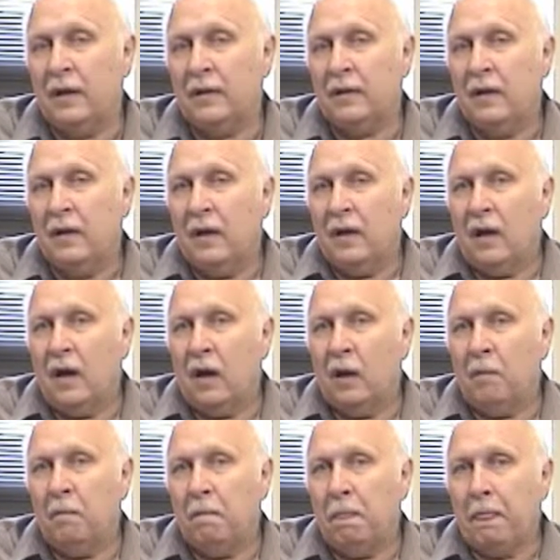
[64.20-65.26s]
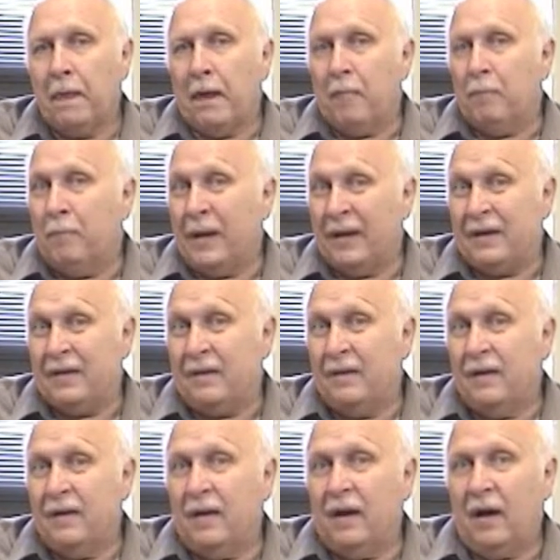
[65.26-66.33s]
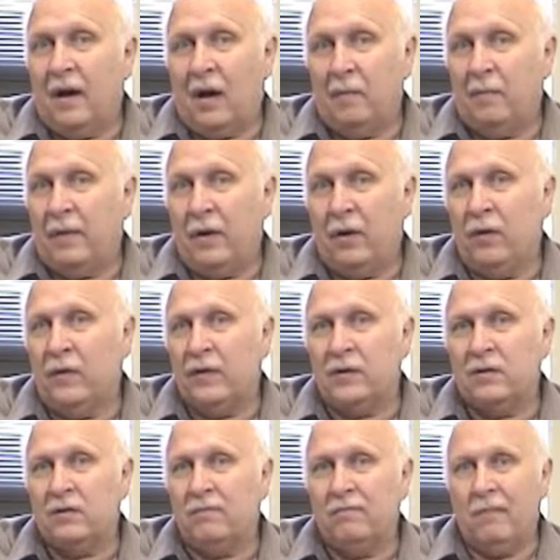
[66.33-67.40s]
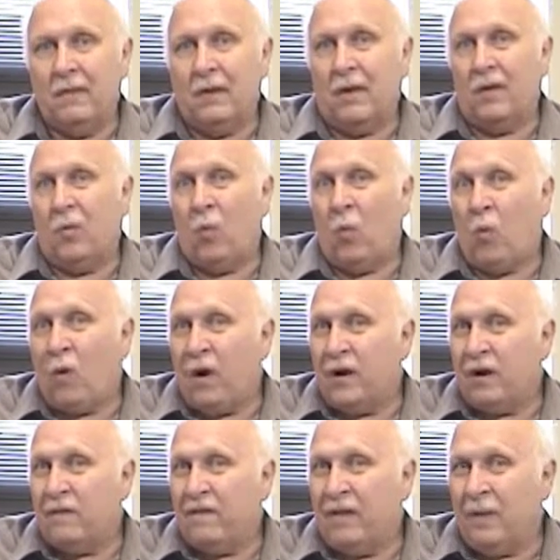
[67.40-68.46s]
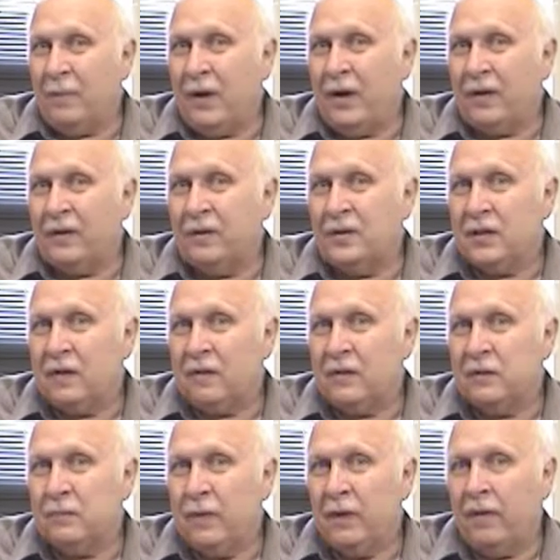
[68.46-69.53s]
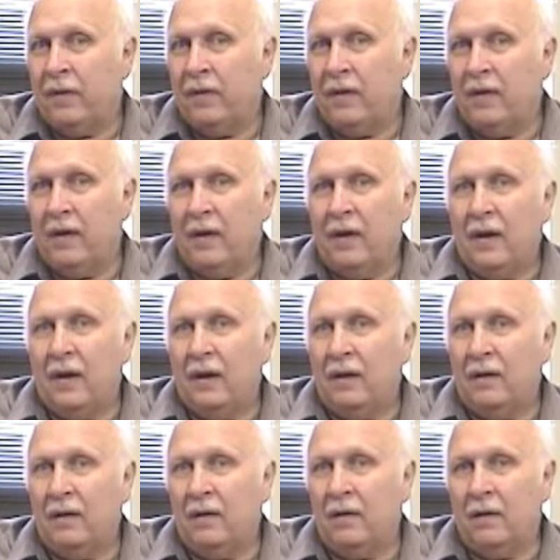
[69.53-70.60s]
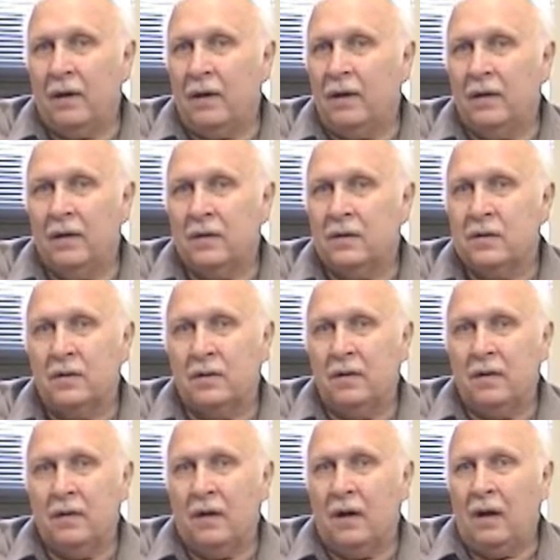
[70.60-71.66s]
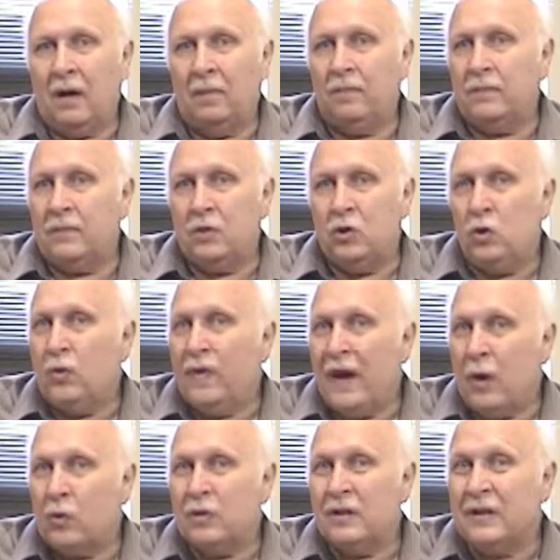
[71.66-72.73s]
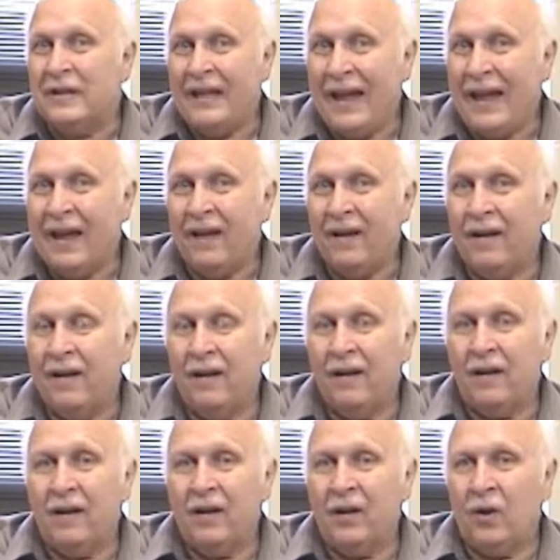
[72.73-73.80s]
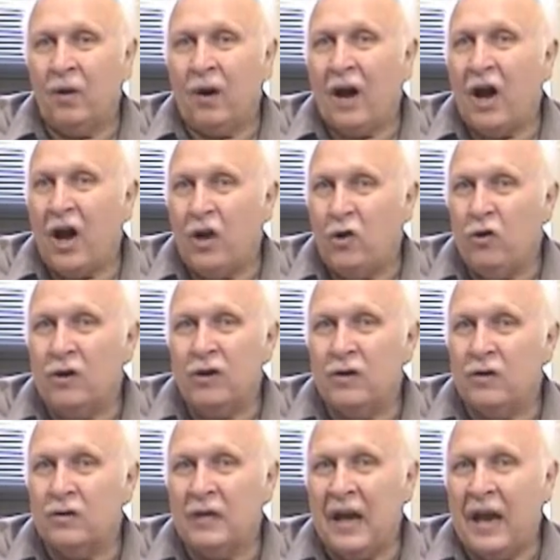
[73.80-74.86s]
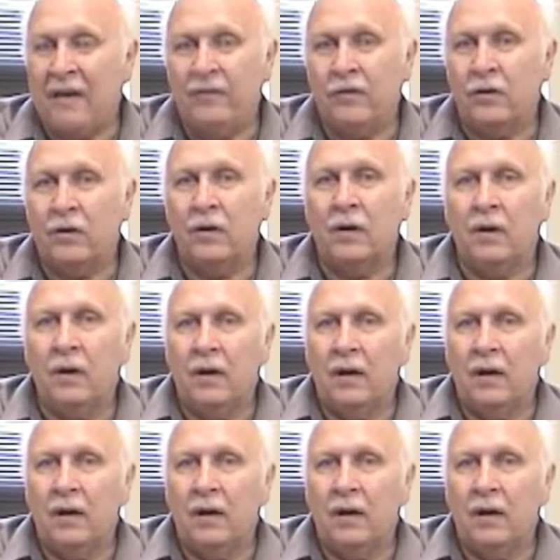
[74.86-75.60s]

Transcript: it. But here this wonderful American silversmith, and here it is 2010, you know, 100 years after